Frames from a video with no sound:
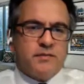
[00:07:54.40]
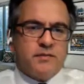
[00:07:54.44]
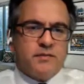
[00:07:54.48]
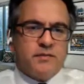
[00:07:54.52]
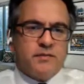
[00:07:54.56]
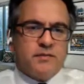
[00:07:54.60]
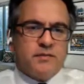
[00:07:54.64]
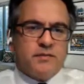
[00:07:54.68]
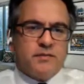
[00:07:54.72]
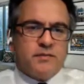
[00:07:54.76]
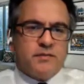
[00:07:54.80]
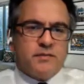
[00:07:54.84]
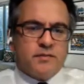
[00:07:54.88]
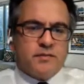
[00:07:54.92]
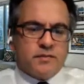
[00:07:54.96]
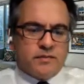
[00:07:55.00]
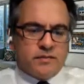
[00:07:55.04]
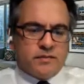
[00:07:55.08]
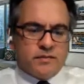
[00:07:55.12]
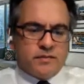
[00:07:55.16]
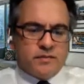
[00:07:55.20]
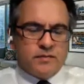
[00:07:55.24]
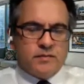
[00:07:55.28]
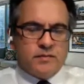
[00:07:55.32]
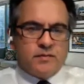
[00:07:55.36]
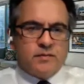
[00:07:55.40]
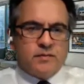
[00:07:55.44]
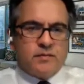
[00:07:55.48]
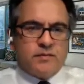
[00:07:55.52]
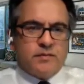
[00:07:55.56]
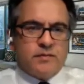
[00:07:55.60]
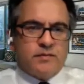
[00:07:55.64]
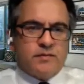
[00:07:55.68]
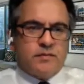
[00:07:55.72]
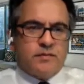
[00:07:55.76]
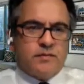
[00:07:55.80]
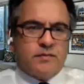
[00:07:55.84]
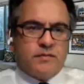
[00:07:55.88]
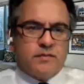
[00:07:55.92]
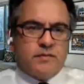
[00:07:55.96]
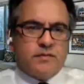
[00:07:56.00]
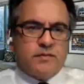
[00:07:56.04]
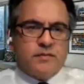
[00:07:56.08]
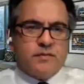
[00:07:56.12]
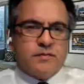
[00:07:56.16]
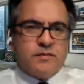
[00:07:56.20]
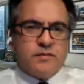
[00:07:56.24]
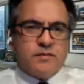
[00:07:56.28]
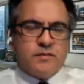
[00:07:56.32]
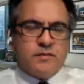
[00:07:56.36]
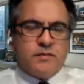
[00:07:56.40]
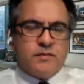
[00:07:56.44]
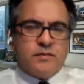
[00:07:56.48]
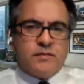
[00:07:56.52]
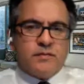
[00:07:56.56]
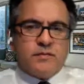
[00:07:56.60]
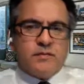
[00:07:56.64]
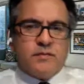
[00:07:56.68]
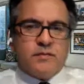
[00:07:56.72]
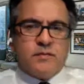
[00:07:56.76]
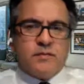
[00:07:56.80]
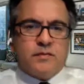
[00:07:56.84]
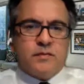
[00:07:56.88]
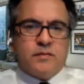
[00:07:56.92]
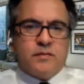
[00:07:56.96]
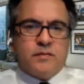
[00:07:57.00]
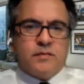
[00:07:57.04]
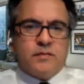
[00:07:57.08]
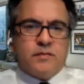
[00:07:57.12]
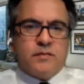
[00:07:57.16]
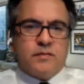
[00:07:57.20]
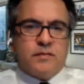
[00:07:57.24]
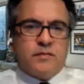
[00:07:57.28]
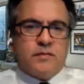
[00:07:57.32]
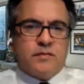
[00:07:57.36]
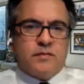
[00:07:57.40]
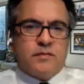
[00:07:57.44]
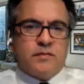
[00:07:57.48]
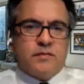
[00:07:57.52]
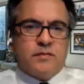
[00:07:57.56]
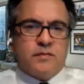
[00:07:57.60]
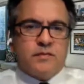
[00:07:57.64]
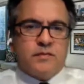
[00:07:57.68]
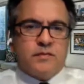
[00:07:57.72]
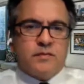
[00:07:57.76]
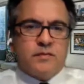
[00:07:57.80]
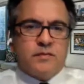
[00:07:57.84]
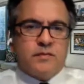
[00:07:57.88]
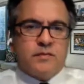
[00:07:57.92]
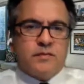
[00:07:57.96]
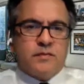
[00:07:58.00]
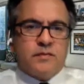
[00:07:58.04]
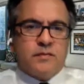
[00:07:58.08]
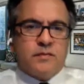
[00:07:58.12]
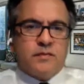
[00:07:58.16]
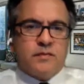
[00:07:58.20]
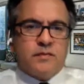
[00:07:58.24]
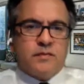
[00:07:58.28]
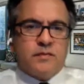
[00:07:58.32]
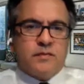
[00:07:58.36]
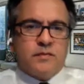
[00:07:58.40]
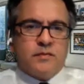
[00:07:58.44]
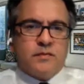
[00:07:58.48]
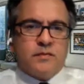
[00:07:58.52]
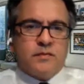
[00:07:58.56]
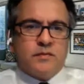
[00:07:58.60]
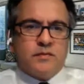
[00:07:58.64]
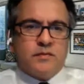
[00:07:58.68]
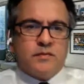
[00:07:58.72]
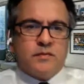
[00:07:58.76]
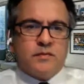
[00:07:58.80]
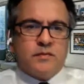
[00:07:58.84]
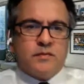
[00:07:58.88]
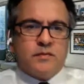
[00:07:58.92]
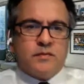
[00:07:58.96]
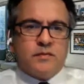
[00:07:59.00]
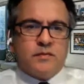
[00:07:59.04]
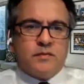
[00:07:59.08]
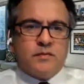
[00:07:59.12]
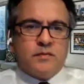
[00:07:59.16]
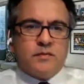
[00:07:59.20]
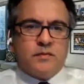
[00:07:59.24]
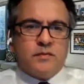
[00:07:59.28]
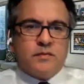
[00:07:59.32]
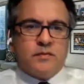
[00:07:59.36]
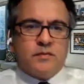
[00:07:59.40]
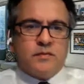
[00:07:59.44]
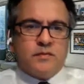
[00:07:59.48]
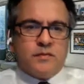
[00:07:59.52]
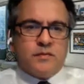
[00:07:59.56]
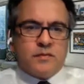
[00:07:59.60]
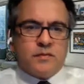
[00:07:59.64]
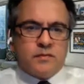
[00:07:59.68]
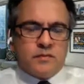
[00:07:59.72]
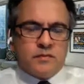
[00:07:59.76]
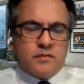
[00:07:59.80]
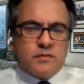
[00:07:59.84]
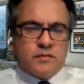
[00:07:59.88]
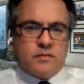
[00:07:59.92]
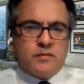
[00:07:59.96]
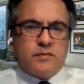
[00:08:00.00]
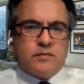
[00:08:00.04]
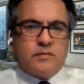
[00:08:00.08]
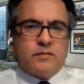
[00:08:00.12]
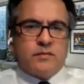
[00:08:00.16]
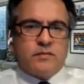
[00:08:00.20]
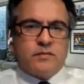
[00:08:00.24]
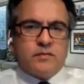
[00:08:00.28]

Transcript: This person isn't speaking.